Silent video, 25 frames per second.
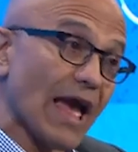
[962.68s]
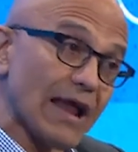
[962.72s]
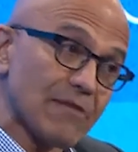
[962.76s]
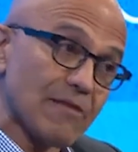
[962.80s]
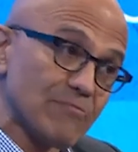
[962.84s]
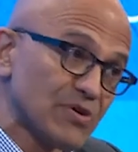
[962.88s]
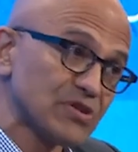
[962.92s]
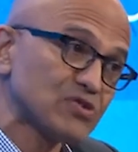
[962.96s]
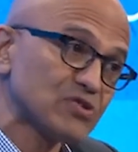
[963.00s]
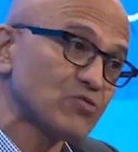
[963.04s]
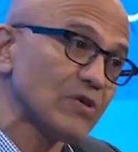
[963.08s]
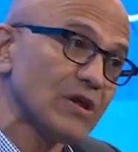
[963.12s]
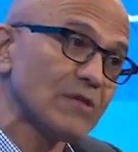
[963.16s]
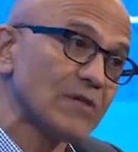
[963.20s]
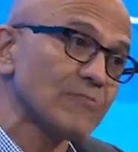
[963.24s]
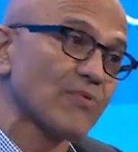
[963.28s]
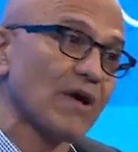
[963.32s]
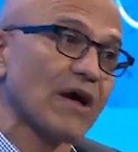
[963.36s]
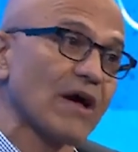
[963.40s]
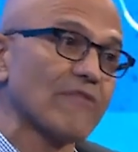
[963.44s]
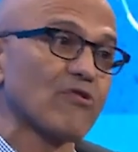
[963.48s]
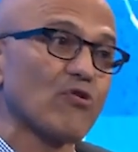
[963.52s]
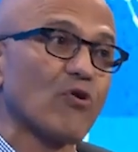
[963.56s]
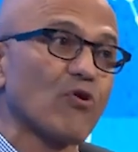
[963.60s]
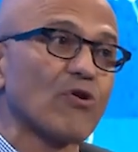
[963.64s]
and between
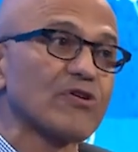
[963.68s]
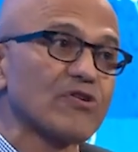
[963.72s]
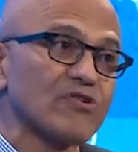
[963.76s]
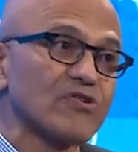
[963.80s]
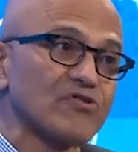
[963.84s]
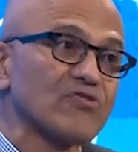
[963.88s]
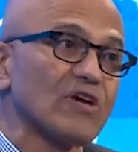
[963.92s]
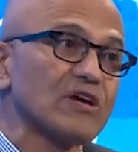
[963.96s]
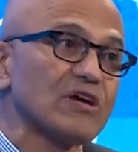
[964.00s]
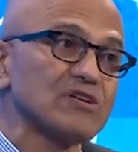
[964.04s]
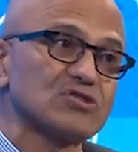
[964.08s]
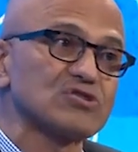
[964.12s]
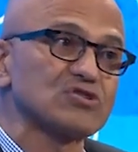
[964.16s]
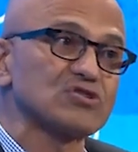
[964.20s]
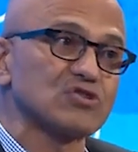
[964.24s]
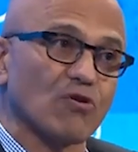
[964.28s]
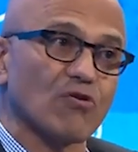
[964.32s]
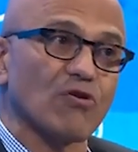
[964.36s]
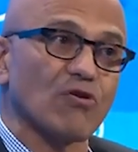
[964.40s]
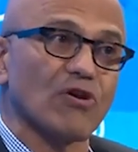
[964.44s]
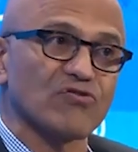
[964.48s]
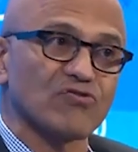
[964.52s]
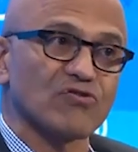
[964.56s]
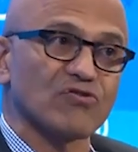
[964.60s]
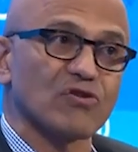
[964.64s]
private organizations
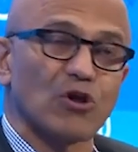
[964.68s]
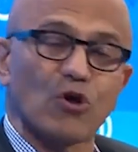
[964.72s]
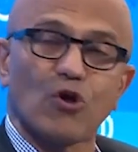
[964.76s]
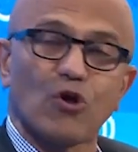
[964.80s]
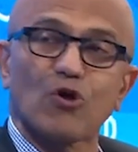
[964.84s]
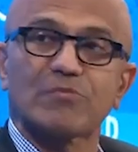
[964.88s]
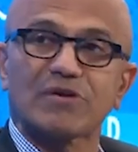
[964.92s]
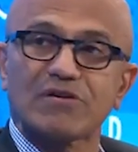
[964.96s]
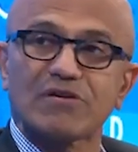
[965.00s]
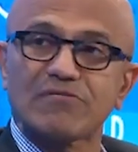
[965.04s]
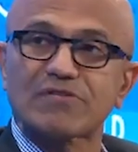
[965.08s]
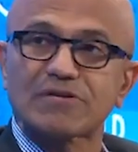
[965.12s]
across the globe